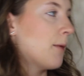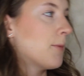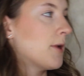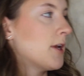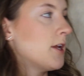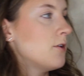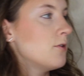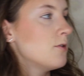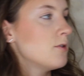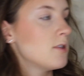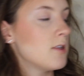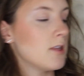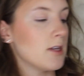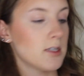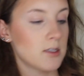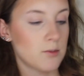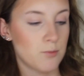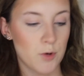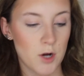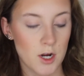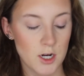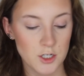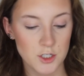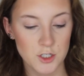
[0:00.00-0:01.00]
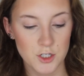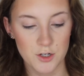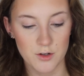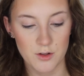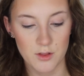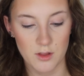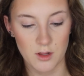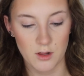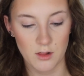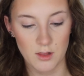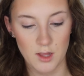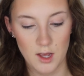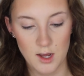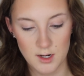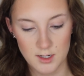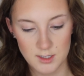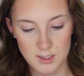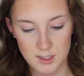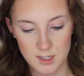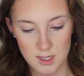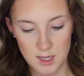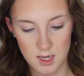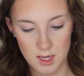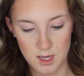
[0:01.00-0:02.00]
I'm going to use this brush, the
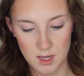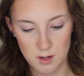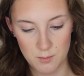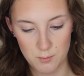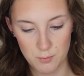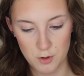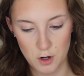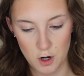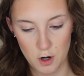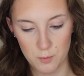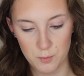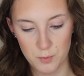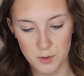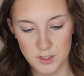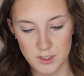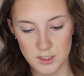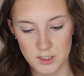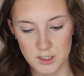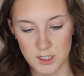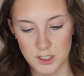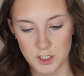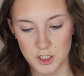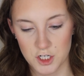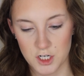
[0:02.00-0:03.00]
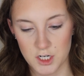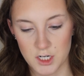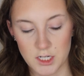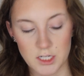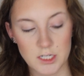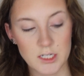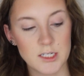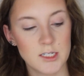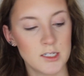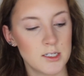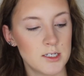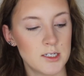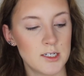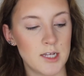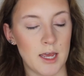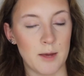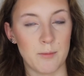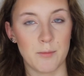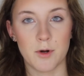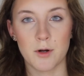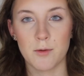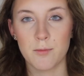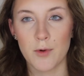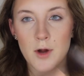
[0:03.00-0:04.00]
Luxie Pro Precision
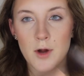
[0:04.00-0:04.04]
tapered